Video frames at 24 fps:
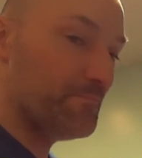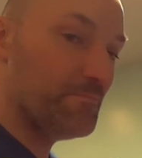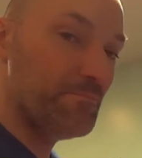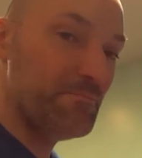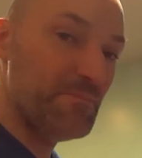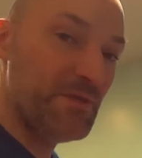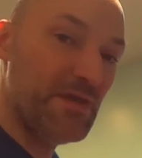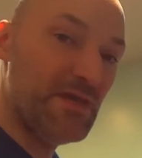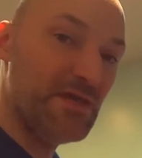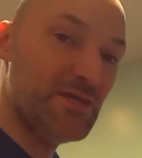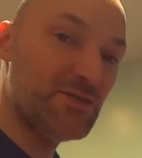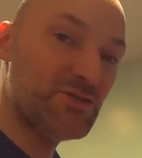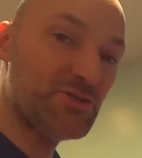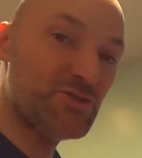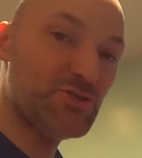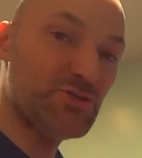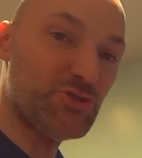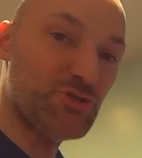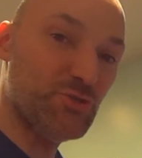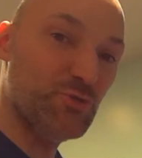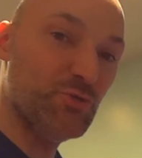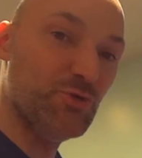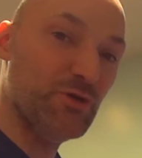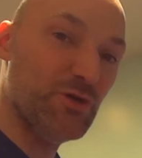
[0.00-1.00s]
make
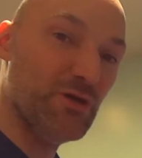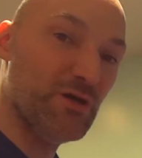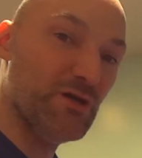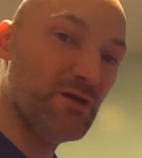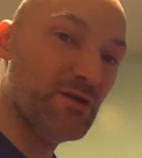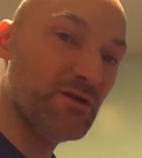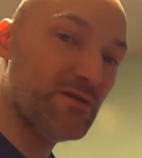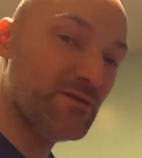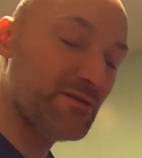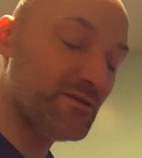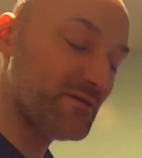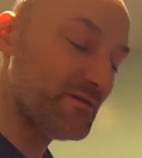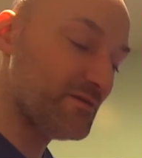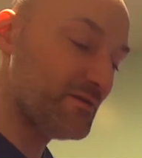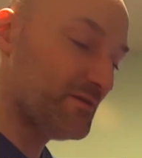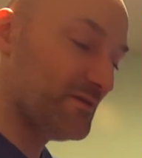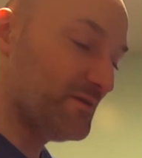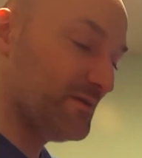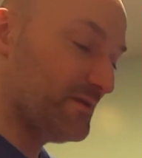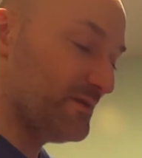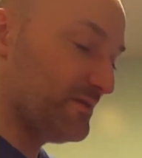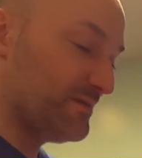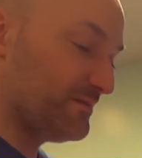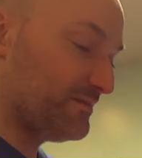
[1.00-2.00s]
sure
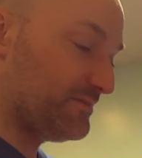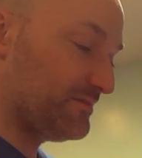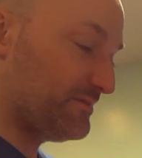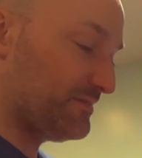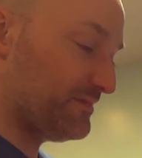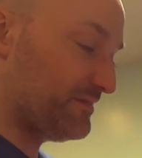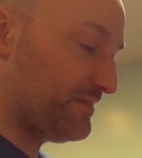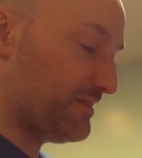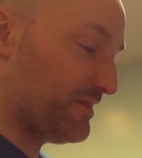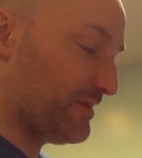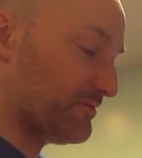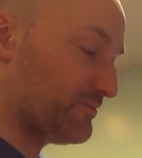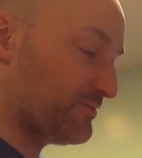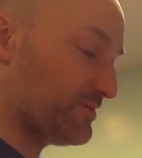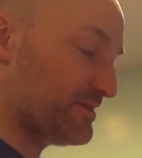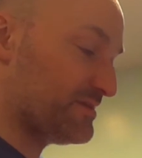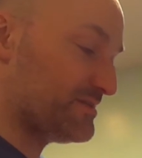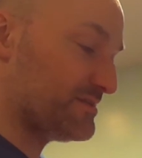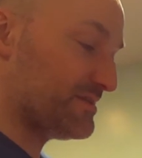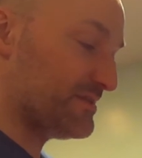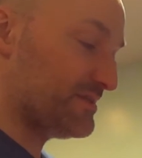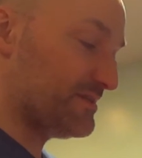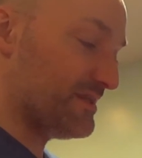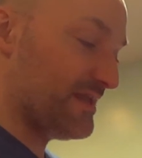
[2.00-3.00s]
there
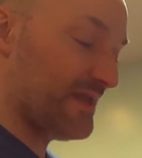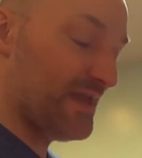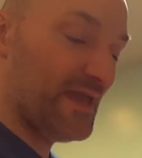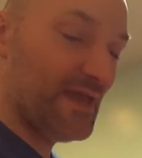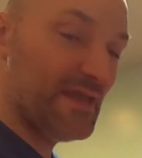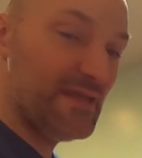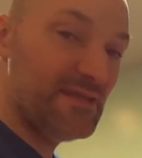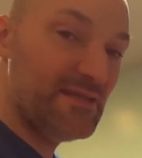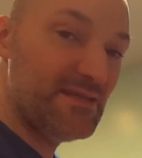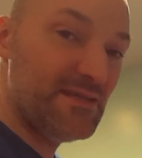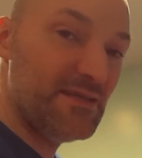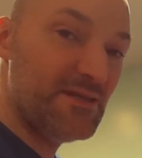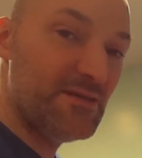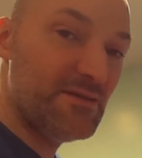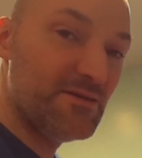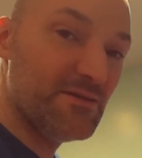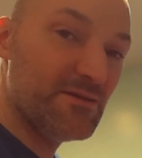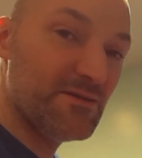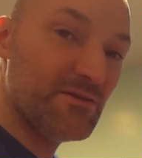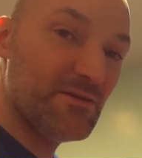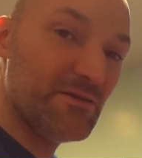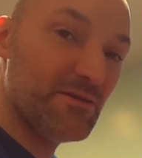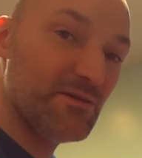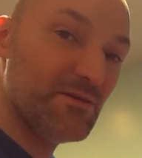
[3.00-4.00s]
isn't any
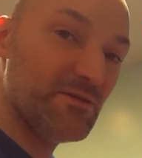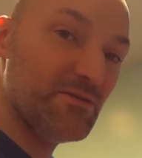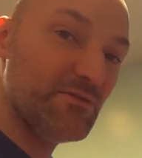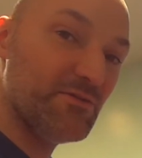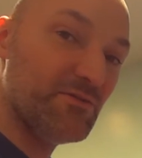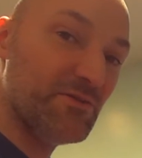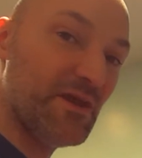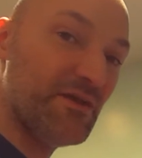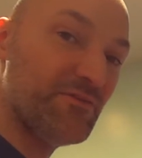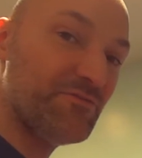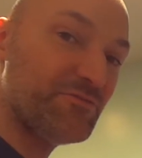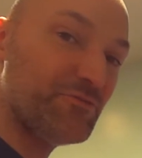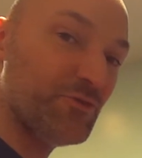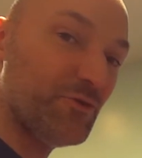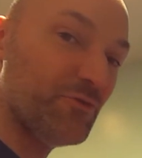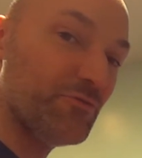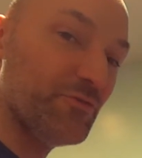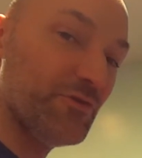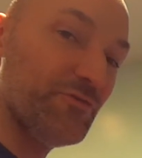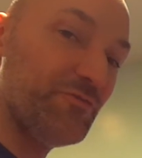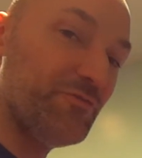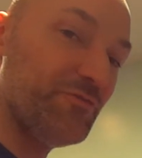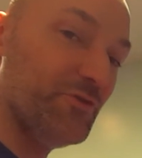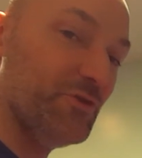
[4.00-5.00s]

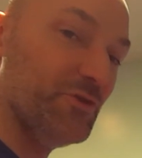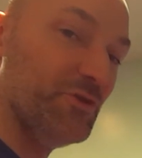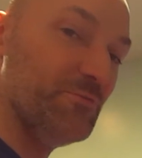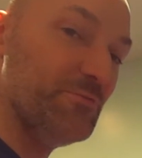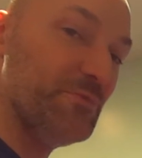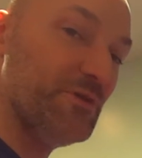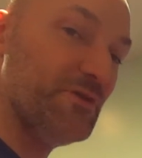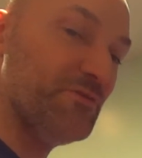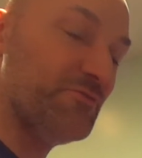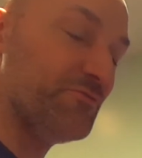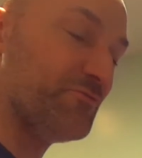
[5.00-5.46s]
leftover filament